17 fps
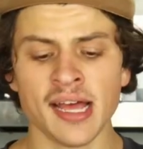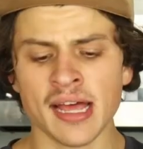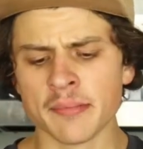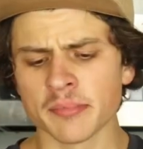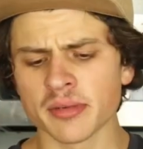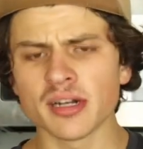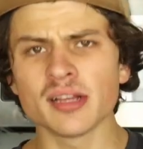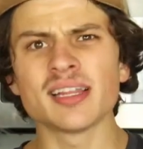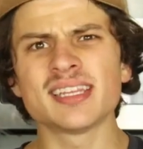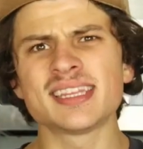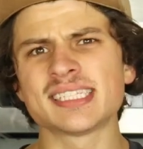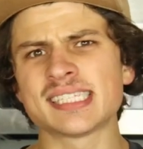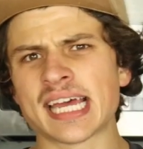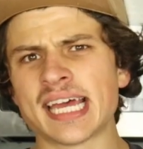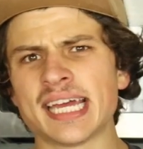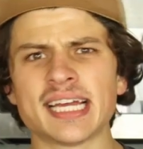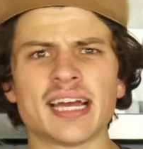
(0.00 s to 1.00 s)
I'm gonna let
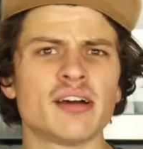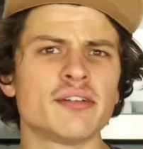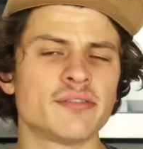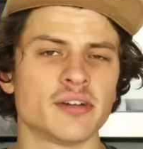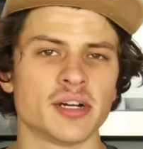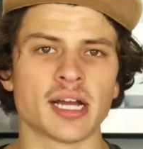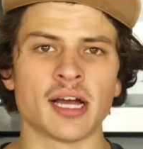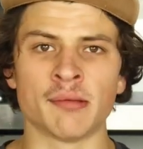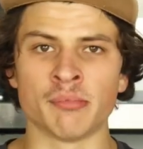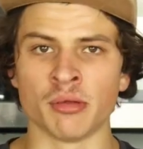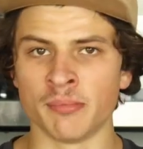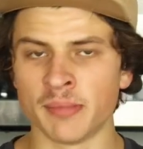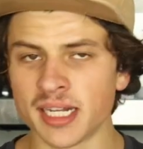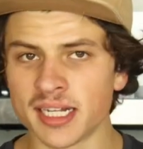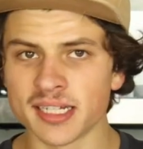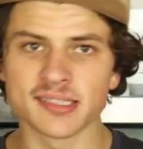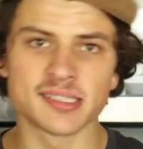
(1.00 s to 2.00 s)
this hang out for a couple
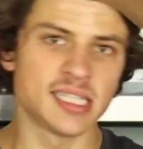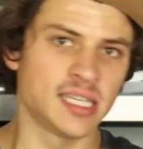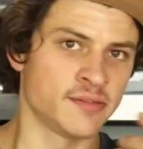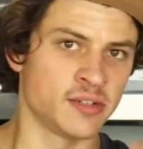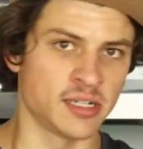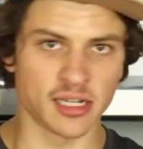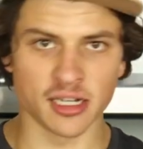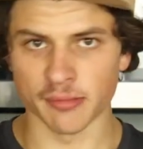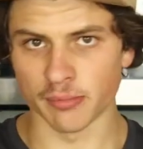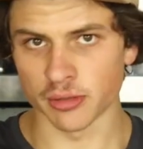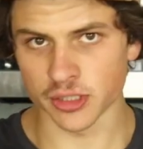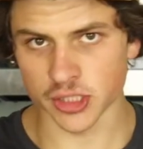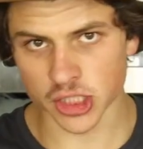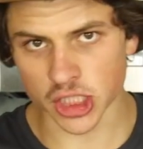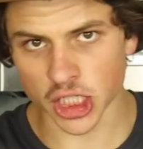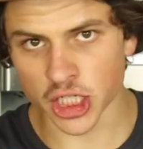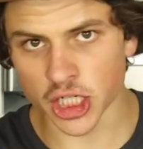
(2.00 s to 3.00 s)
minutes, give it a couple
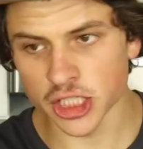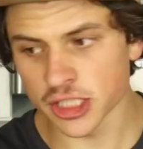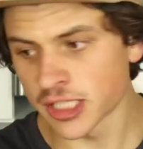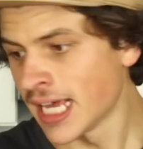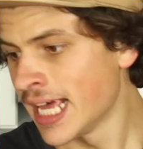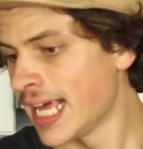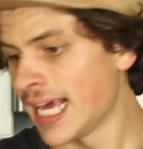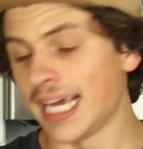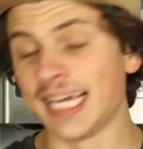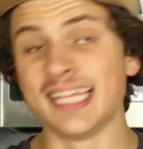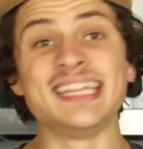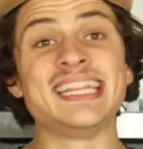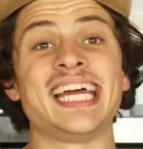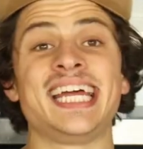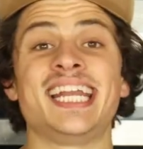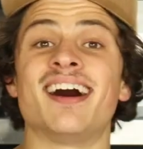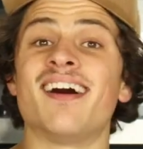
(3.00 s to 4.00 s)
stirs,
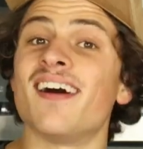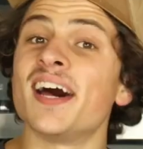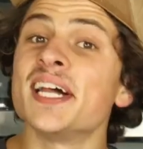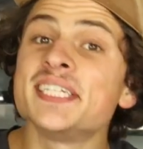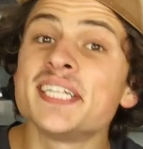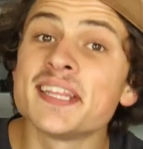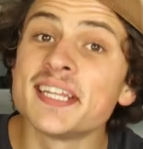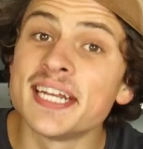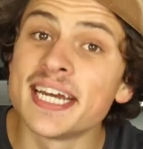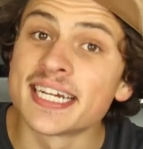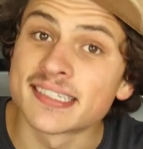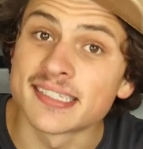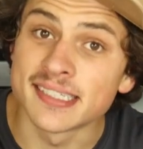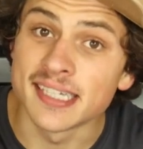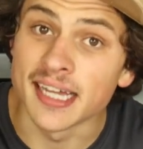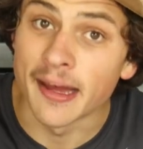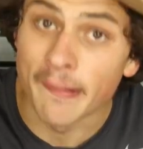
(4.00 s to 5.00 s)
and then on to the next
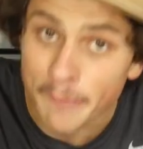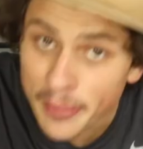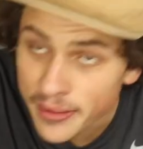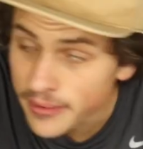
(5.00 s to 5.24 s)
step.